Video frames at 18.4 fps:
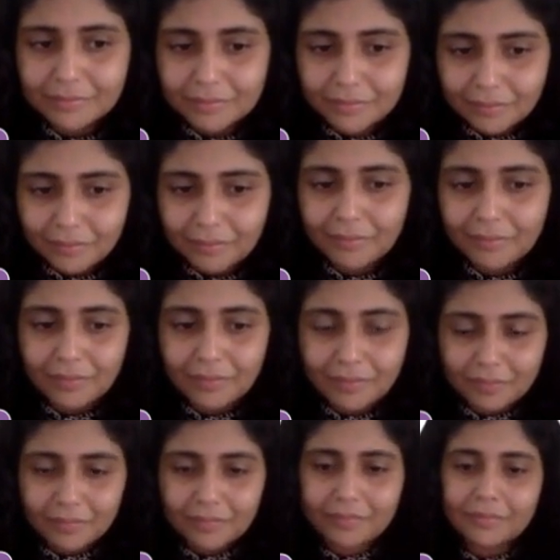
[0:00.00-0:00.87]

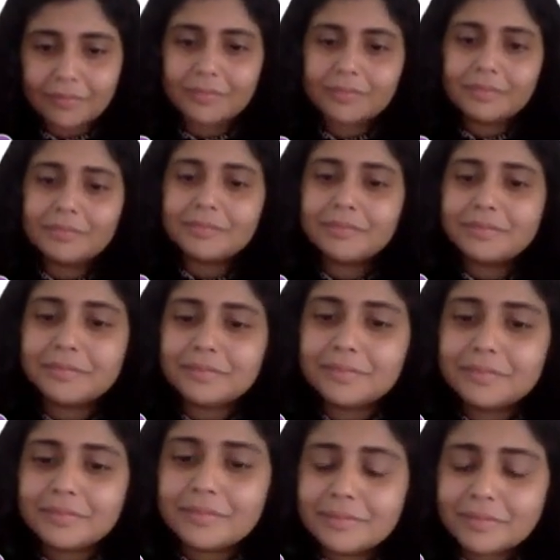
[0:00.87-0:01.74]

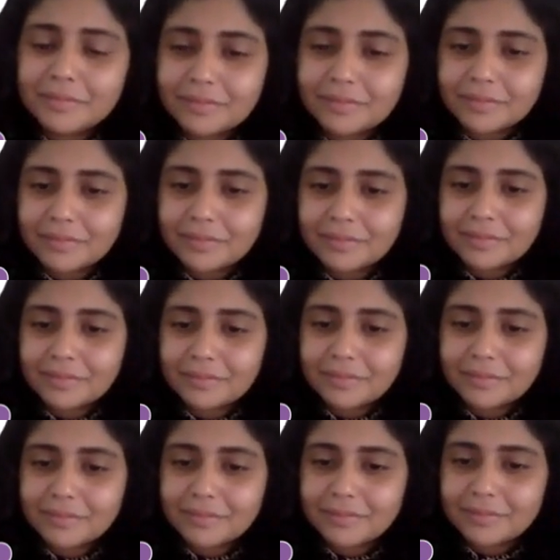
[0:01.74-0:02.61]

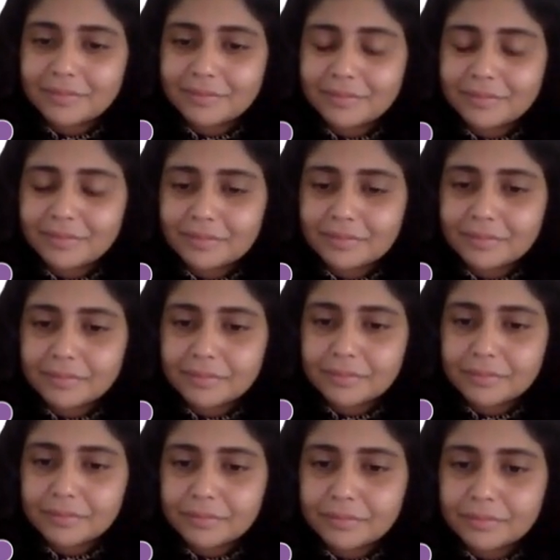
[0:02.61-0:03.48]

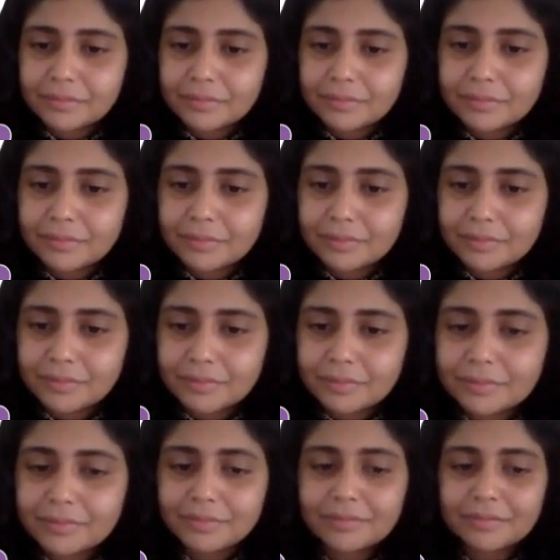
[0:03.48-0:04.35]

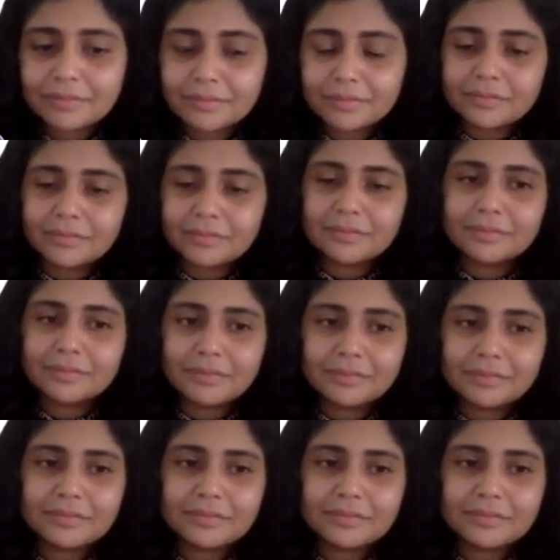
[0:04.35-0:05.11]
This person isn't speaking.